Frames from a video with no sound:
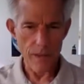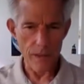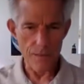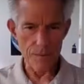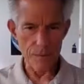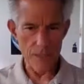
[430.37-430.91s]

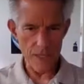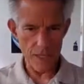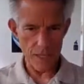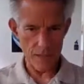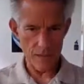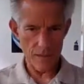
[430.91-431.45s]
Abdomen
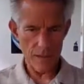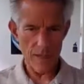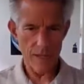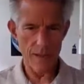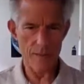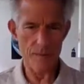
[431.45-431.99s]
in,
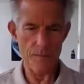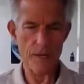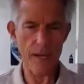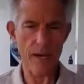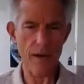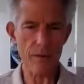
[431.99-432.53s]

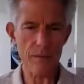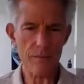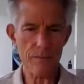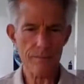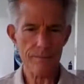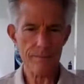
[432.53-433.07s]
abdomen out,
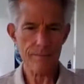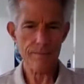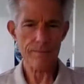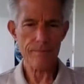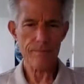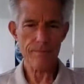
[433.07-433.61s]

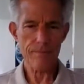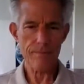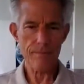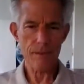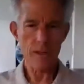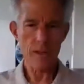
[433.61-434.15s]

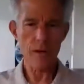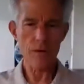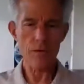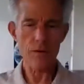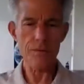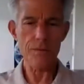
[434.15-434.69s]
lower
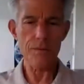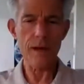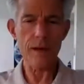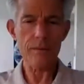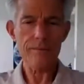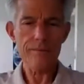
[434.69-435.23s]
ribs
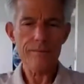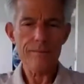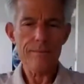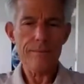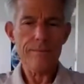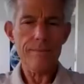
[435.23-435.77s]
out,
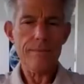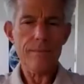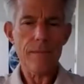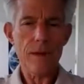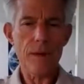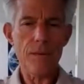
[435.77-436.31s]

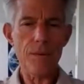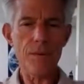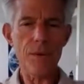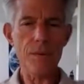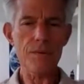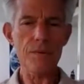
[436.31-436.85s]
upper
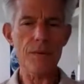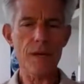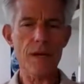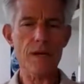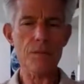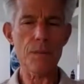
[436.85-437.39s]
ribs
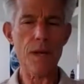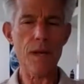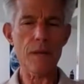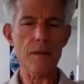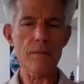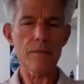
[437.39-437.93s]

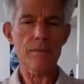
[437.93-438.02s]
expand,